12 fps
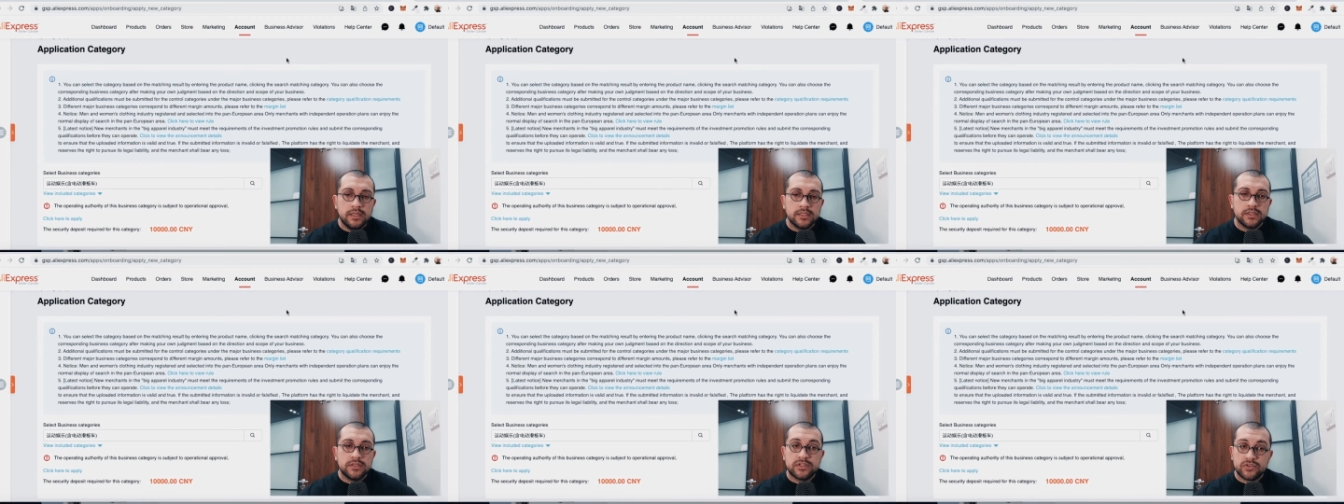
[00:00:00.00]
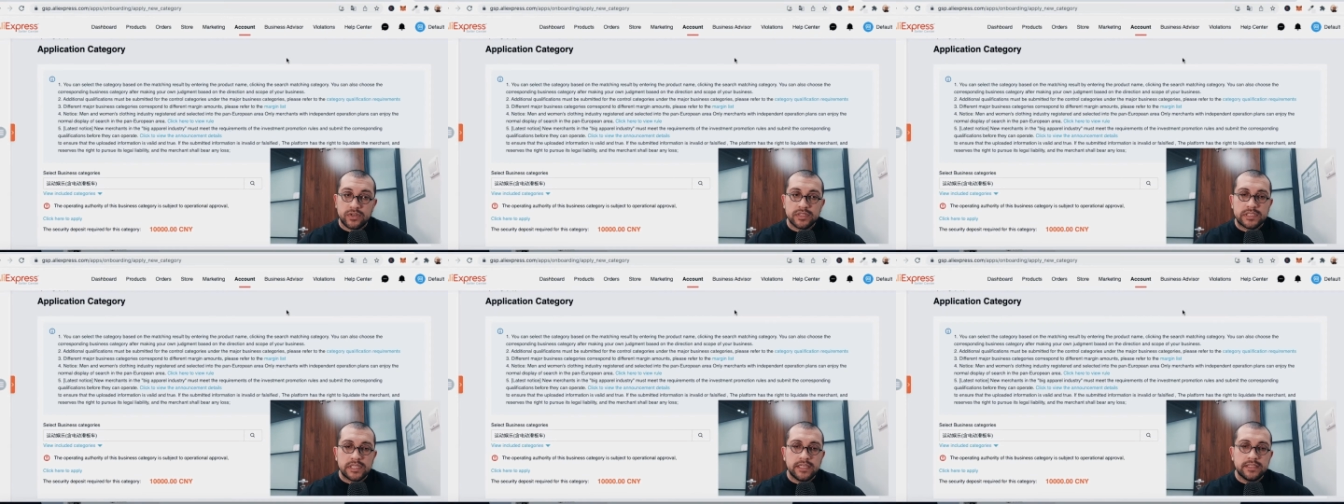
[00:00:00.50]
So it's
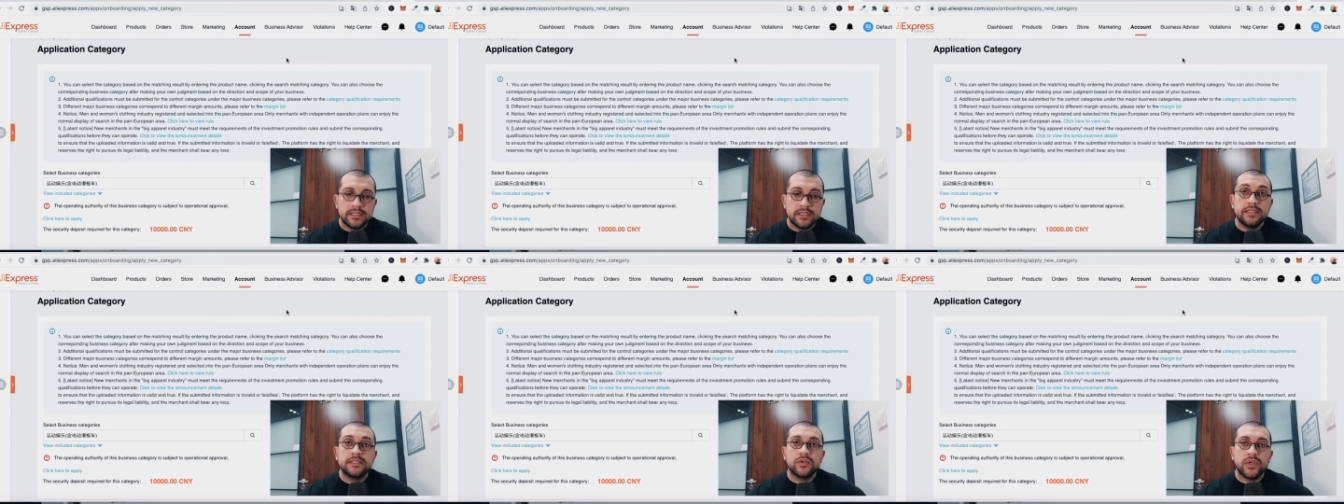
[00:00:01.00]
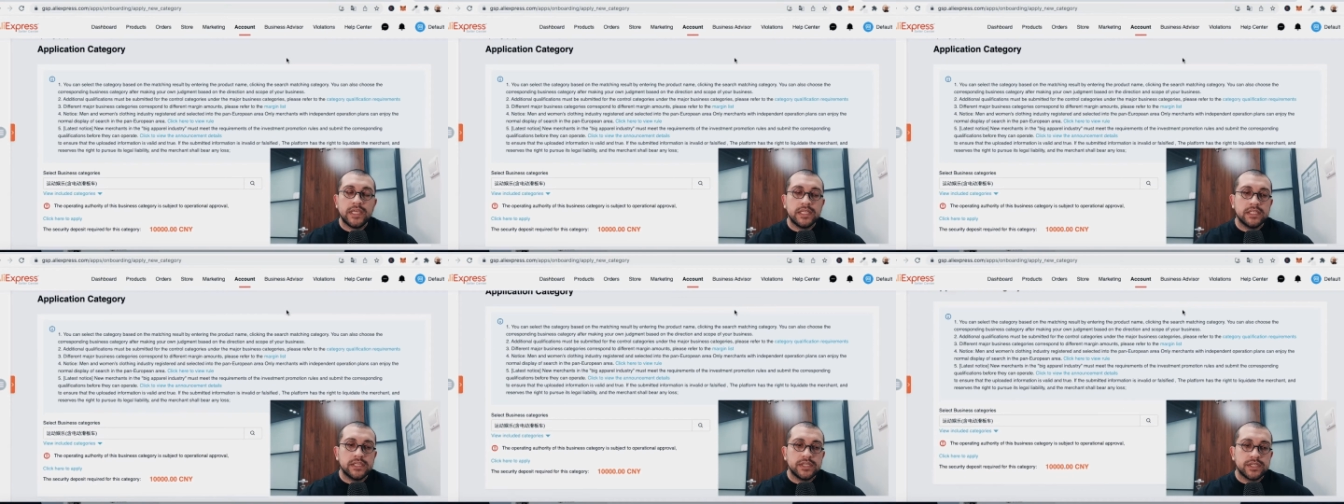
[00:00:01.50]
translated into
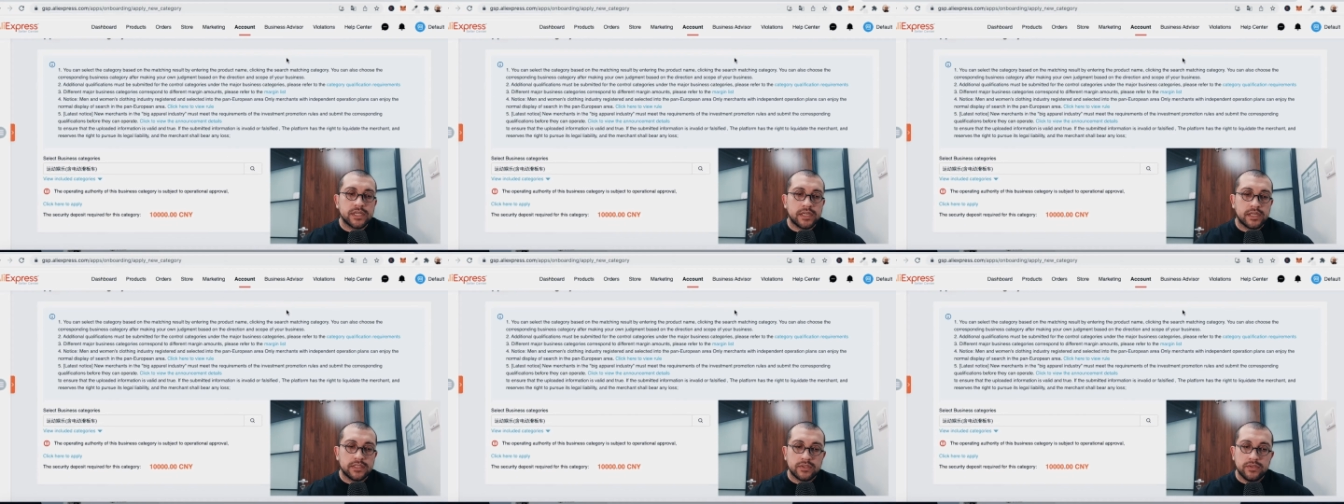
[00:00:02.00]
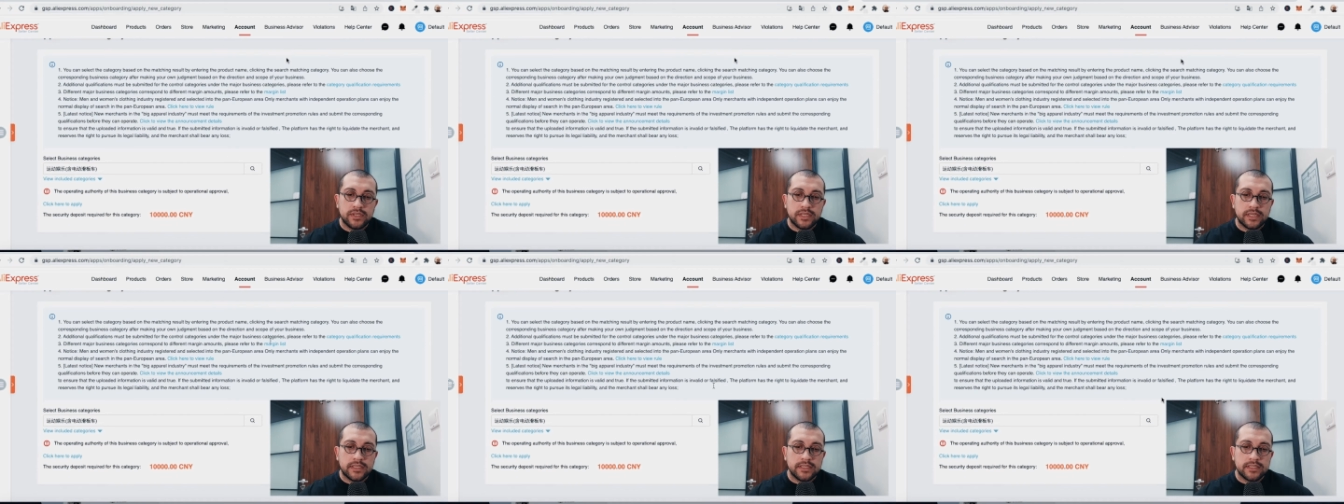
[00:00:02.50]
English, so you can
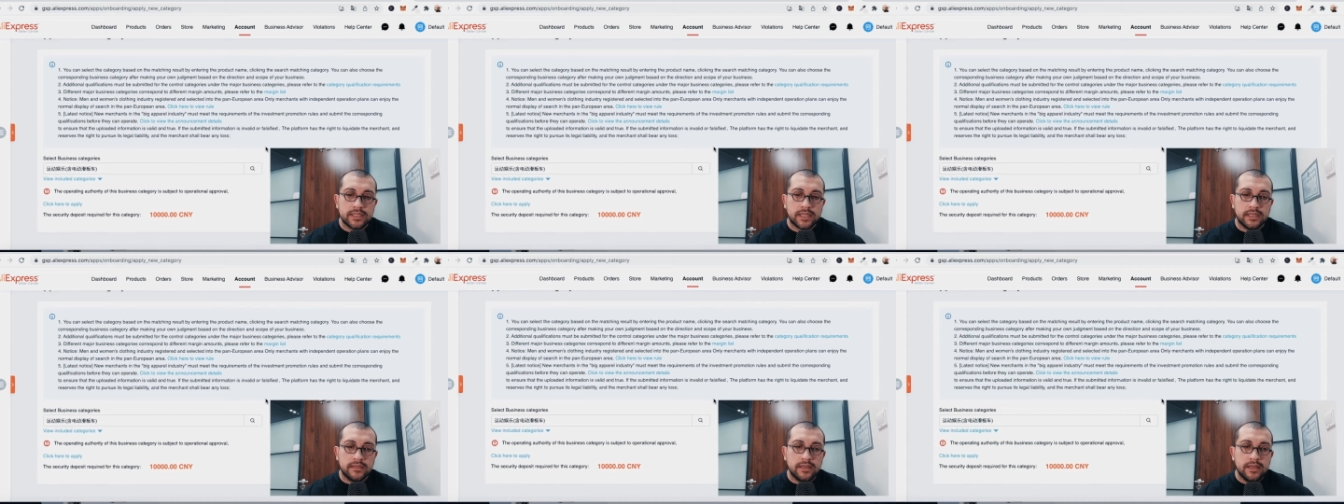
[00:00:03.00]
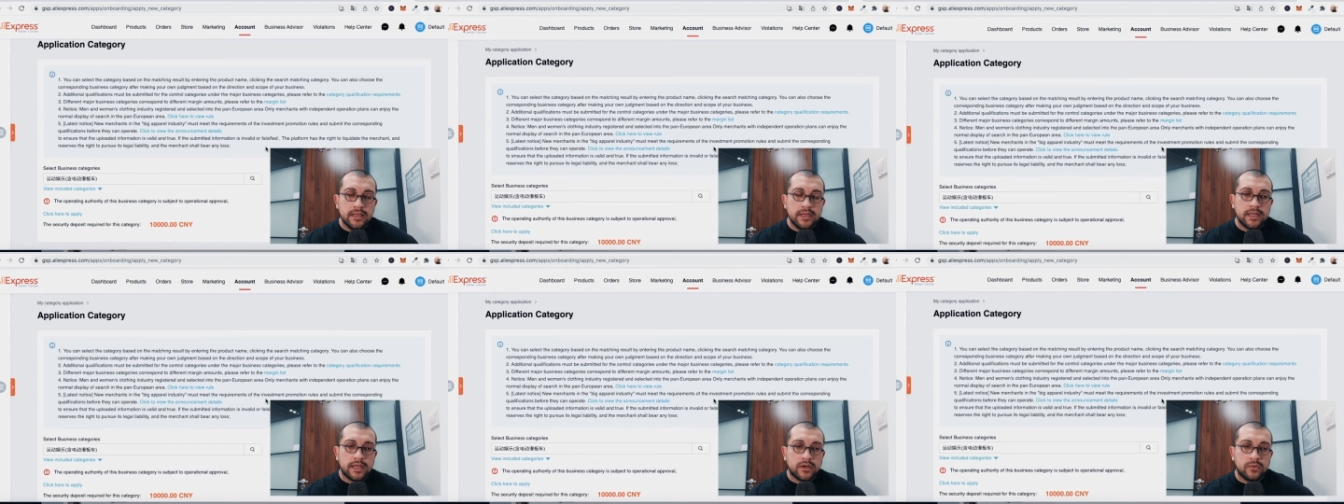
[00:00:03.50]
understand.
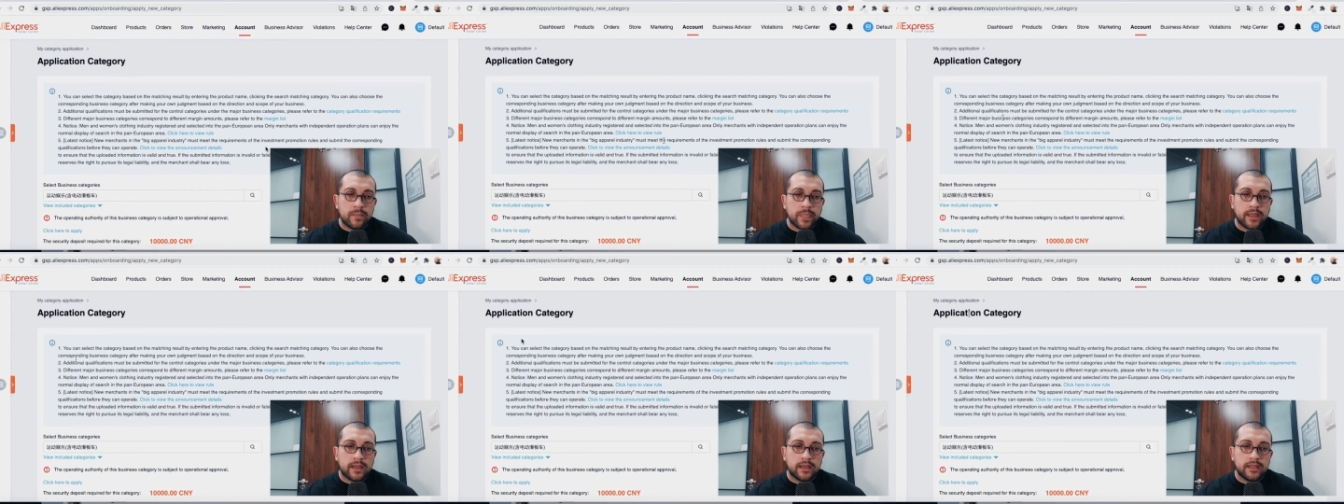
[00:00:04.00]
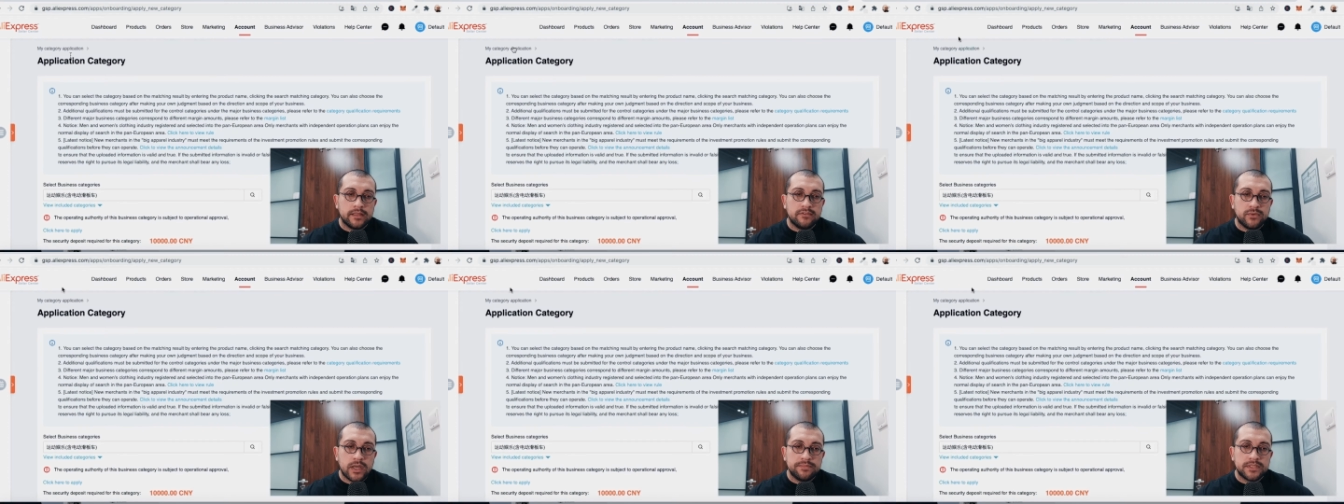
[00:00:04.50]
Now, the
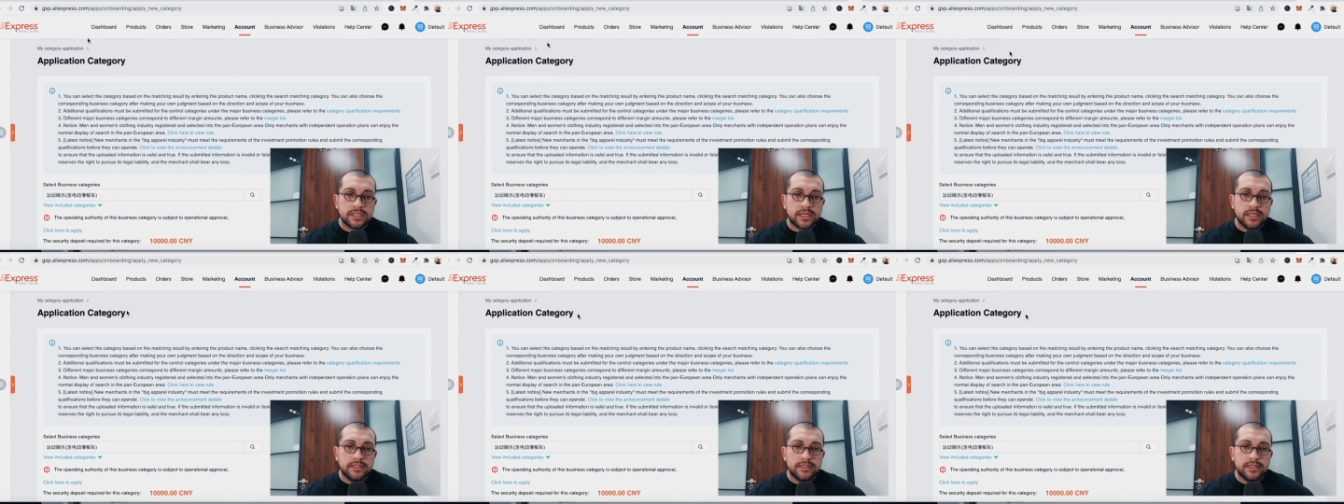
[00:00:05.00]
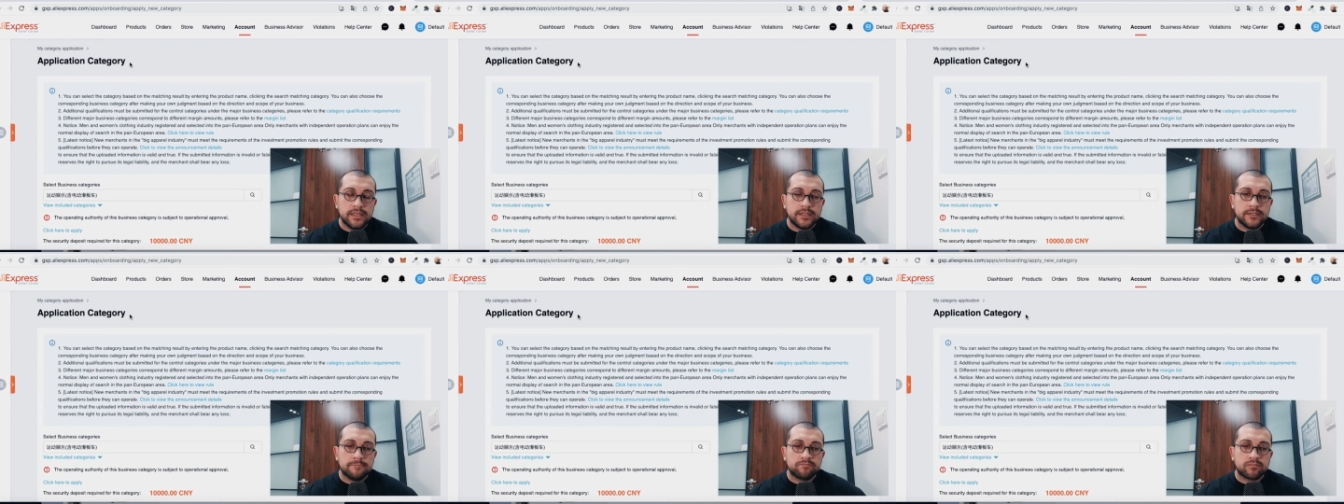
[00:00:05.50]
website here